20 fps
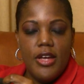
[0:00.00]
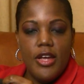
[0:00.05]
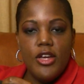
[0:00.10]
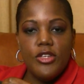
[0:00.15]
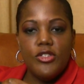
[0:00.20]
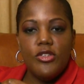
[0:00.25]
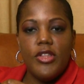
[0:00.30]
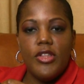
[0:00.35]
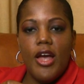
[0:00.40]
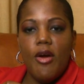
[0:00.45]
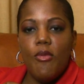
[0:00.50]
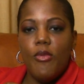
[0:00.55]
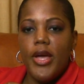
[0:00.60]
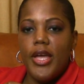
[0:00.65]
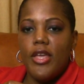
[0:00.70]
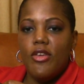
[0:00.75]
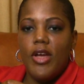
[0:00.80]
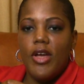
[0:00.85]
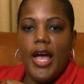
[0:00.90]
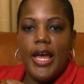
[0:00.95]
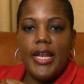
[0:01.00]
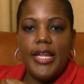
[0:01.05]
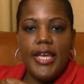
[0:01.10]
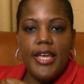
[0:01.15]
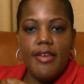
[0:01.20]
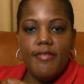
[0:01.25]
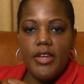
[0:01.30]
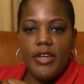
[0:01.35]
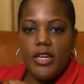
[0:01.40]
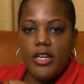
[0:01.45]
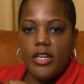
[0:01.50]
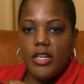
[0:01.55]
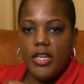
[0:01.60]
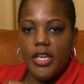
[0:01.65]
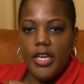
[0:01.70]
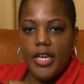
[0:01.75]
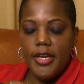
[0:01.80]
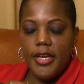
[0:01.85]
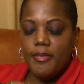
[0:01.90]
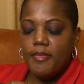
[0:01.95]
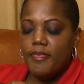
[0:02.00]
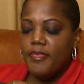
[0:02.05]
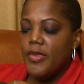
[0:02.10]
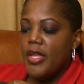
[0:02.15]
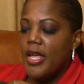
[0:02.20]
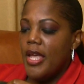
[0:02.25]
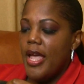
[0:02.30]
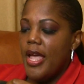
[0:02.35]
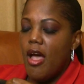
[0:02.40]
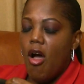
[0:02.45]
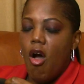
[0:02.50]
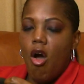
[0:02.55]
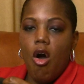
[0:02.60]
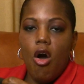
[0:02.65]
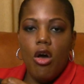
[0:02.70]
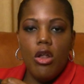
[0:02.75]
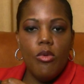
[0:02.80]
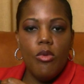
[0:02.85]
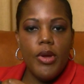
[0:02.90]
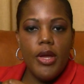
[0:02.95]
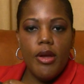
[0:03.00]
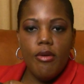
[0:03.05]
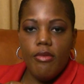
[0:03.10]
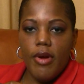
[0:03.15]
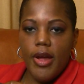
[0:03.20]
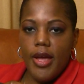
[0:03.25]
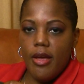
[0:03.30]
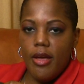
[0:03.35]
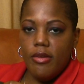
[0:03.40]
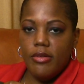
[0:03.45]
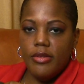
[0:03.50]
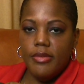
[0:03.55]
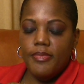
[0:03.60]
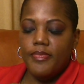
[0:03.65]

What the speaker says: So that way you got even cooking all the way around.